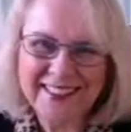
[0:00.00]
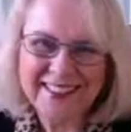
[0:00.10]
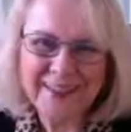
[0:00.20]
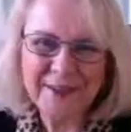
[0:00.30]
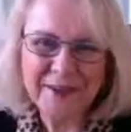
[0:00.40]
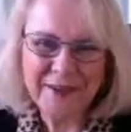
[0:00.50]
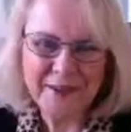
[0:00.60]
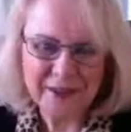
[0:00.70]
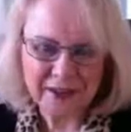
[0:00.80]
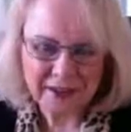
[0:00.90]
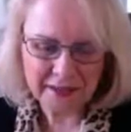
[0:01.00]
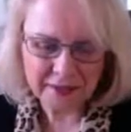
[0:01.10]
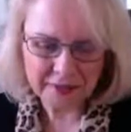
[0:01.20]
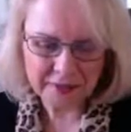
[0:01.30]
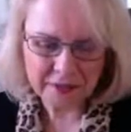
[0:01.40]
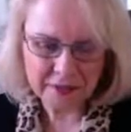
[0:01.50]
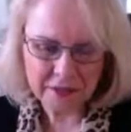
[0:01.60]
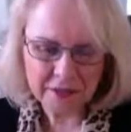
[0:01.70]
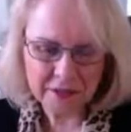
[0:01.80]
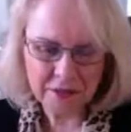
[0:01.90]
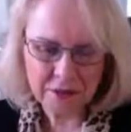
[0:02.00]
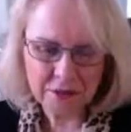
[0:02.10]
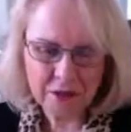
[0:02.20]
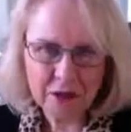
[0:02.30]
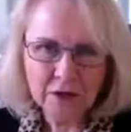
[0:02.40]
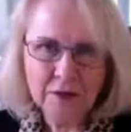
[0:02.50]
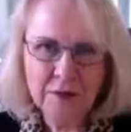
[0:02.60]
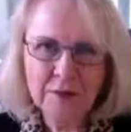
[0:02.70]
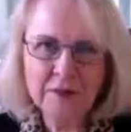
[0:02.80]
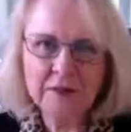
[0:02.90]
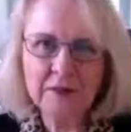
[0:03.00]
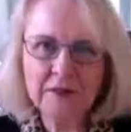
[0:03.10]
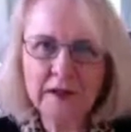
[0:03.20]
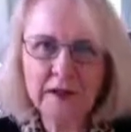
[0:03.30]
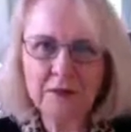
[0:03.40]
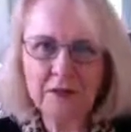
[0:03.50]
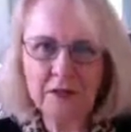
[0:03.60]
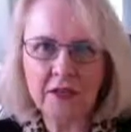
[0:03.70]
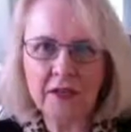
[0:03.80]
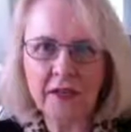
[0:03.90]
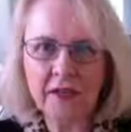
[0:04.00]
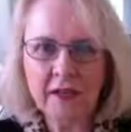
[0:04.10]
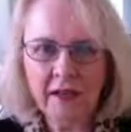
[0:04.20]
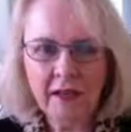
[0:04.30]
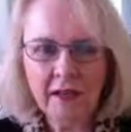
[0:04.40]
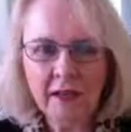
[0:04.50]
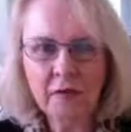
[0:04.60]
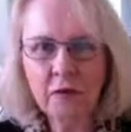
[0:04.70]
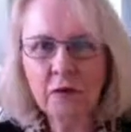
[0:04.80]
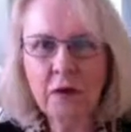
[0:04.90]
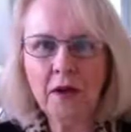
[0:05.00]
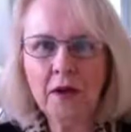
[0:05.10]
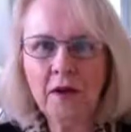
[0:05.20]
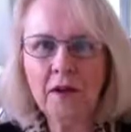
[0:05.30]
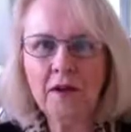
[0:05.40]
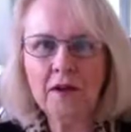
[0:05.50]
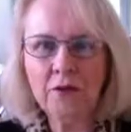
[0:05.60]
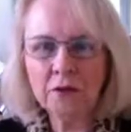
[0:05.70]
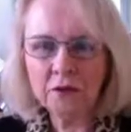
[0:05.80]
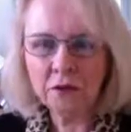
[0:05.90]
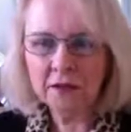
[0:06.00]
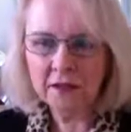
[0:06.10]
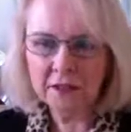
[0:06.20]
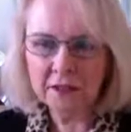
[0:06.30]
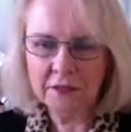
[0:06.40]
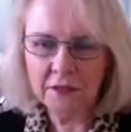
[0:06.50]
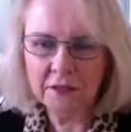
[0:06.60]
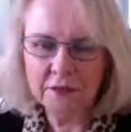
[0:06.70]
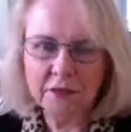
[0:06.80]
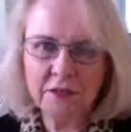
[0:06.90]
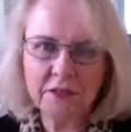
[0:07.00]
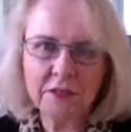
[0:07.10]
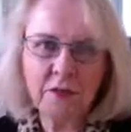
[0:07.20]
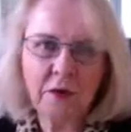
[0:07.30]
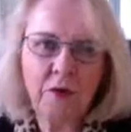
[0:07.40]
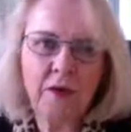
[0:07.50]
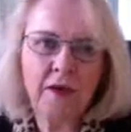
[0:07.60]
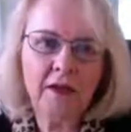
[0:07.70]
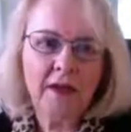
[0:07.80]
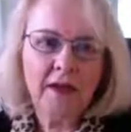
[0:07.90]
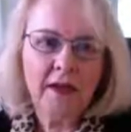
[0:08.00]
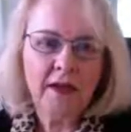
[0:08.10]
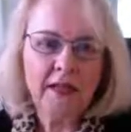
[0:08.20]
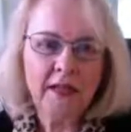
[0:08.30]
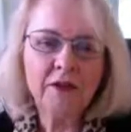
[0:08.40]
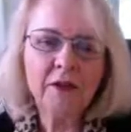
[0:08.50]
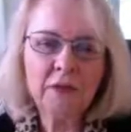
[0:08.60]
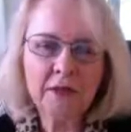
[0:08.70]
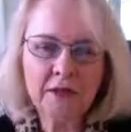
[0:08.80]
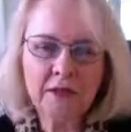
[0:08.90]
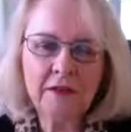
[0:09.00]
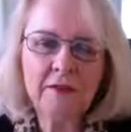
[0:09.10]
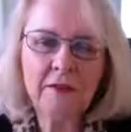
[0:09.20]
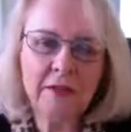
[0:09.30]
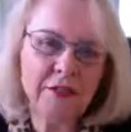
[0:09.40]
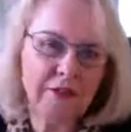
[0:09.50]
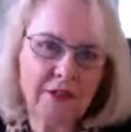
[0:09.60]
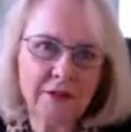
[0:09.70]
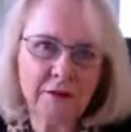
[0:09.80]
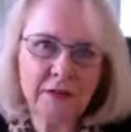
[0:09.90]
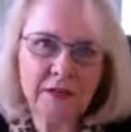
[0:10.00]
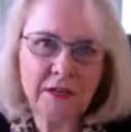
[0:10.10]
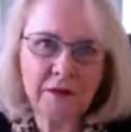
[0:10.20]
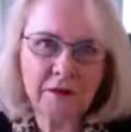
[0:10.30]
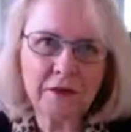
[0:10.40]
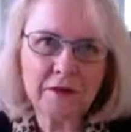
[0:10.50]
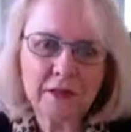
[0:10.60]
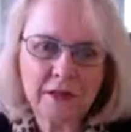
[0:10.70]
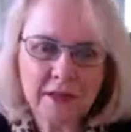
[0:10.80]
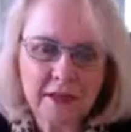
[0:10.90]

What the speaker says: Thank you, and please do spend some time looking at in what way are you a hero to others, in what way can you be an even bigger hero to others.